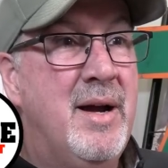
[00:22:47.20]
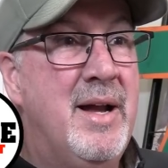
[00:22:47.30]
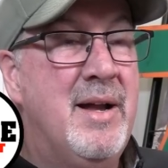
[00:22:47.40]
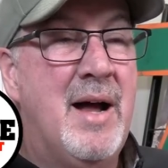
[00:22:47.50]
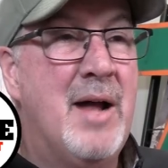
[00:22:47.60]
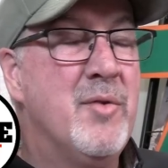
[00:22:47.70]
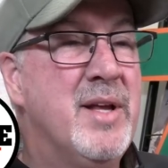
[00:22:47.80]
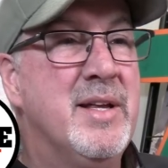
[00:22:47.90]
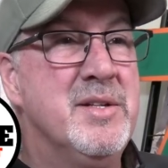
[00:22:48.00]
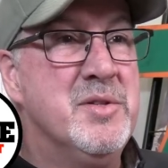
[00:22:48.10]
And I don't
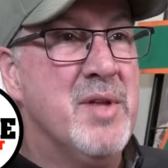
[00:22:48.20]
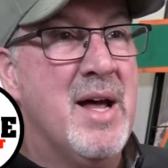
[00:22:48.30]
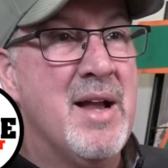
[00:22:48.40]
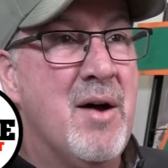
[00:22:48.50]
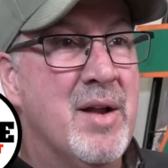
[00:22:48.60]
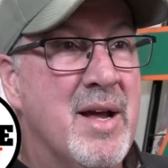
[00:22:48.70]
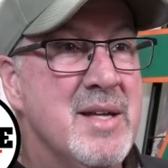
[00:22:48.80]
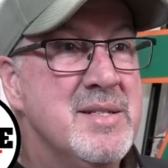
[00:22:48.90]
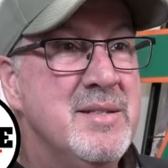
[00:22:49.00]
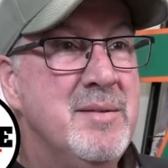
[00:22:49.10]
think they do that
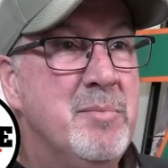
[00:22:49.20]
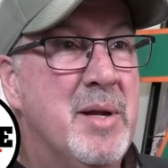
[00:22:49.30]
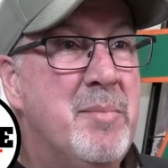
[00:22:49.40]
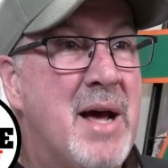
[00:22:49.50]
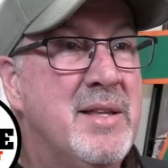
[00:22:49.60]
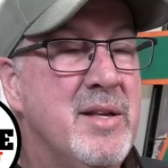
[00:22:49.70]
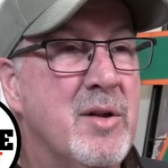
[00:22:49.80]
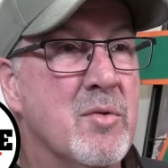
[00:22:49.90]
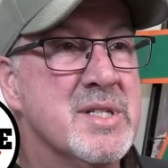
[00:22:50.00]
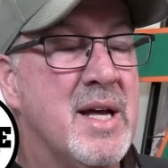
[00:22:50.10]
nowadays. Yeah. But back then
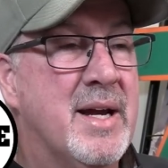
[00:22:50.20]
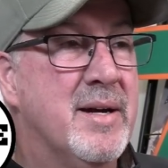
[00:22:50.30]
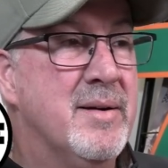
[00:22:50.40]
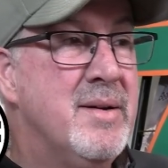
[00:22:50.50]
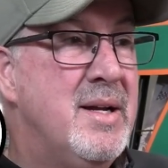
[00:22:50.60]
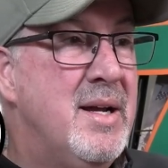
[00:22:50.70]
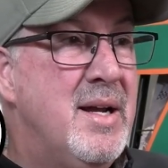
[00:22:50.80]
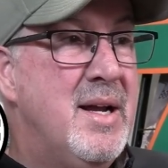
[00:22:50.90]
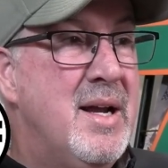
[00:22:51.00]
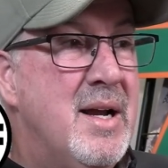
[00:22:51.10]
there was like a
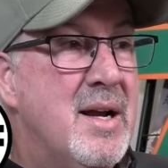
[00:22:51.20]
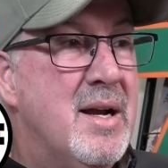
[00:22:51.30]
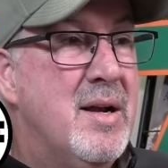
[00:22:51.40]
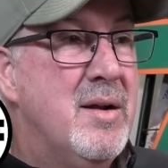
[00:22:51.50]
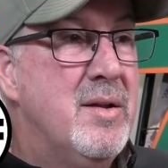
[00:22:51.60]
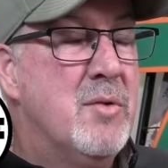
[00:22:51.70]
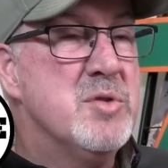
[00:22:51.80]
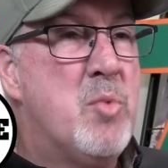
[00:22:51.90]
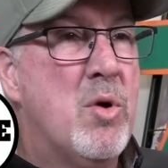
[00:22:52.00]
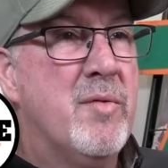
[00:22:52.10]
there
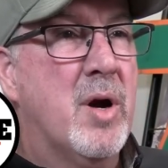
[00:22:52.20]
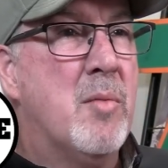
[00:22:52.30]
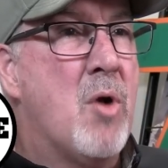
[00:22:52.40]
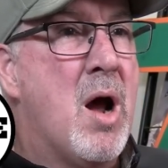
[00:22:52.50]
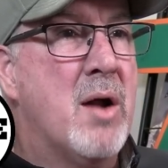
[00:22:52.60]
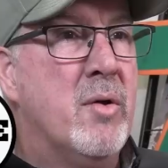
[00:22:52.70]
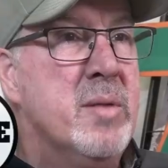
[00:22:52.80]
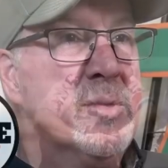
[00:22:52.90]
was more of a camaraderie